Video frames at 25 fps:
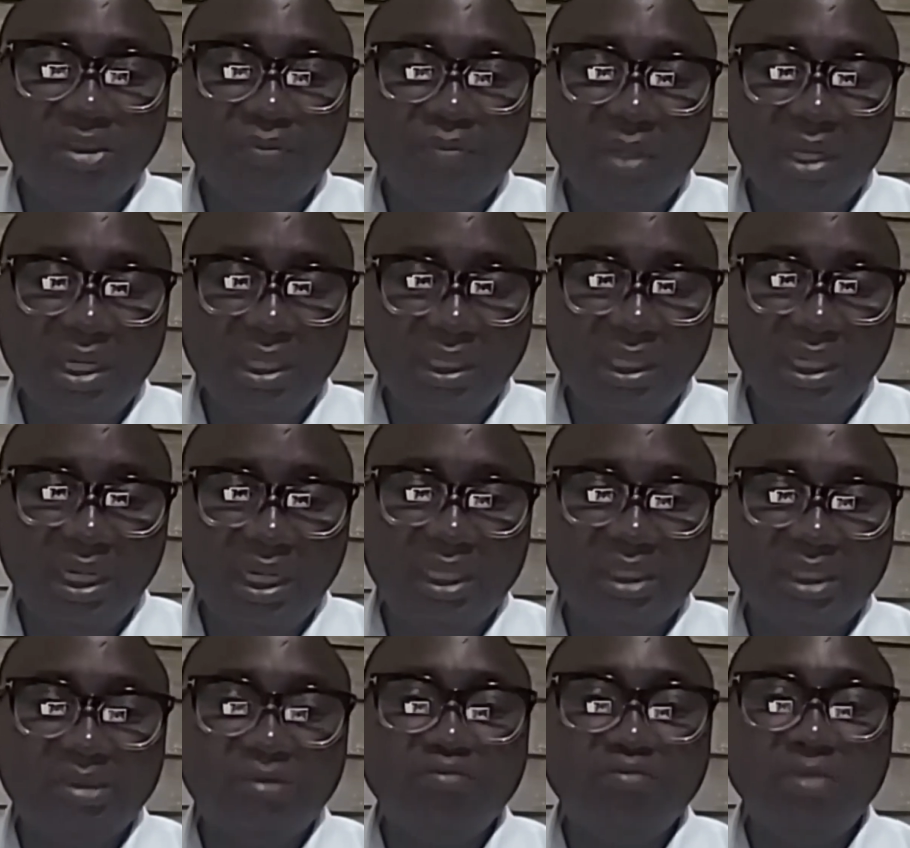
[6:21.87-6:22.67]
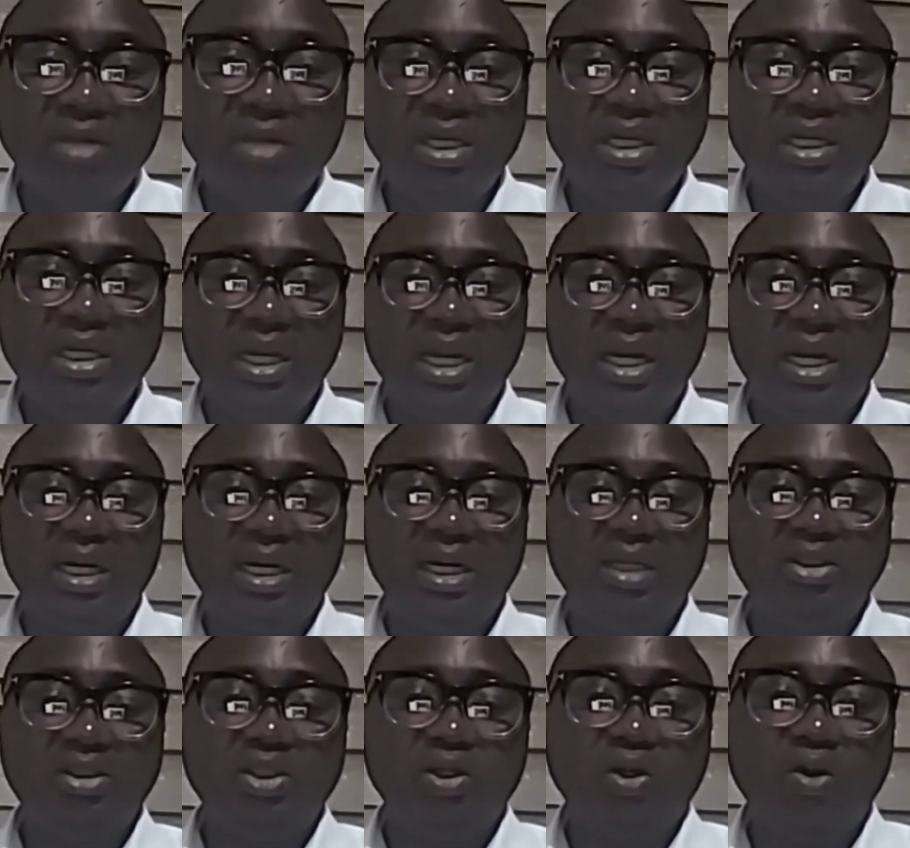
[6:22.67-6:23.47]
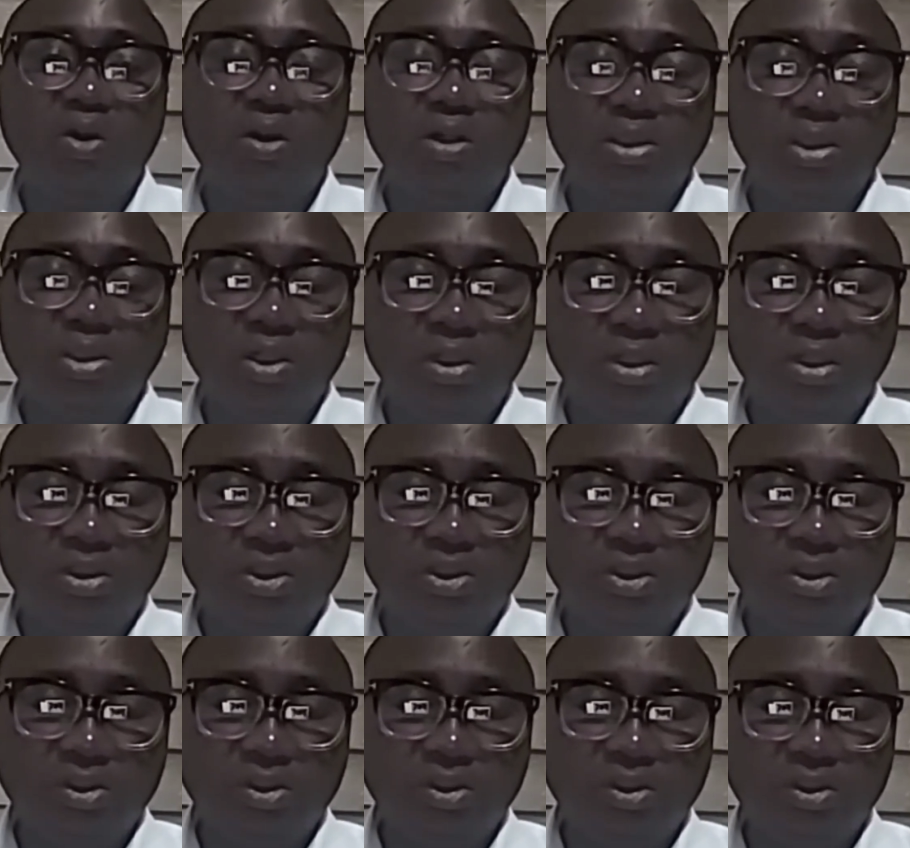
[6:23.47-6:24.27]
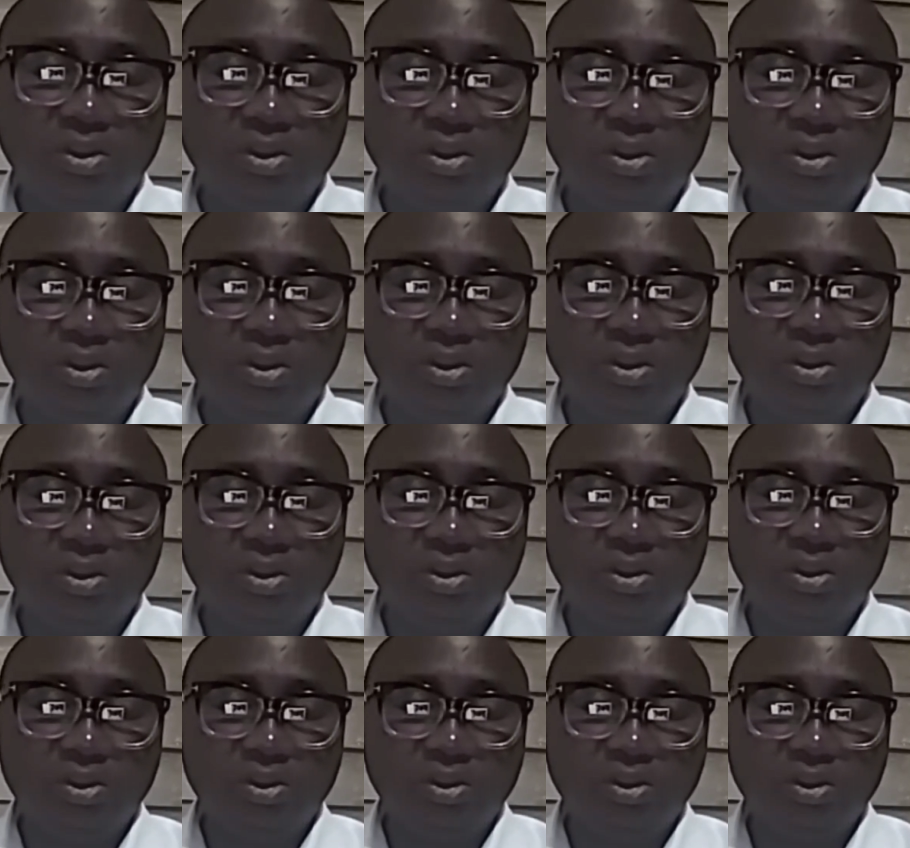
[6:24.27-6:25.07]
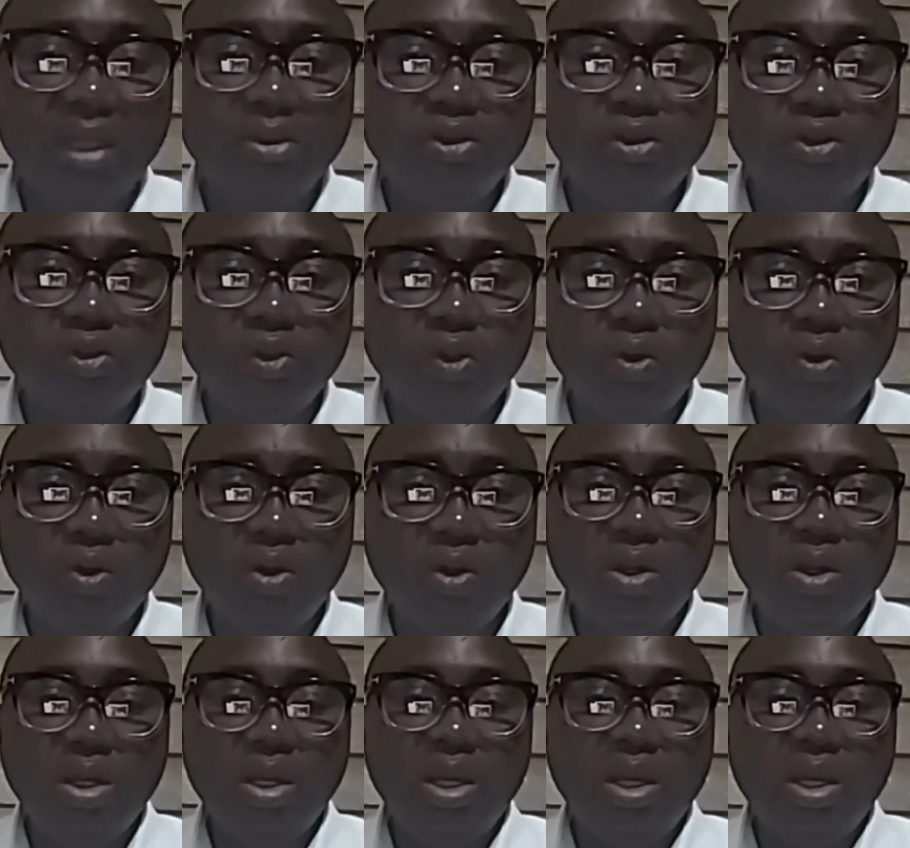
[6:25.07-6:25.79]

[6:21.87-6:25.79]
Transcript: peddlers milling around the corridors in power. So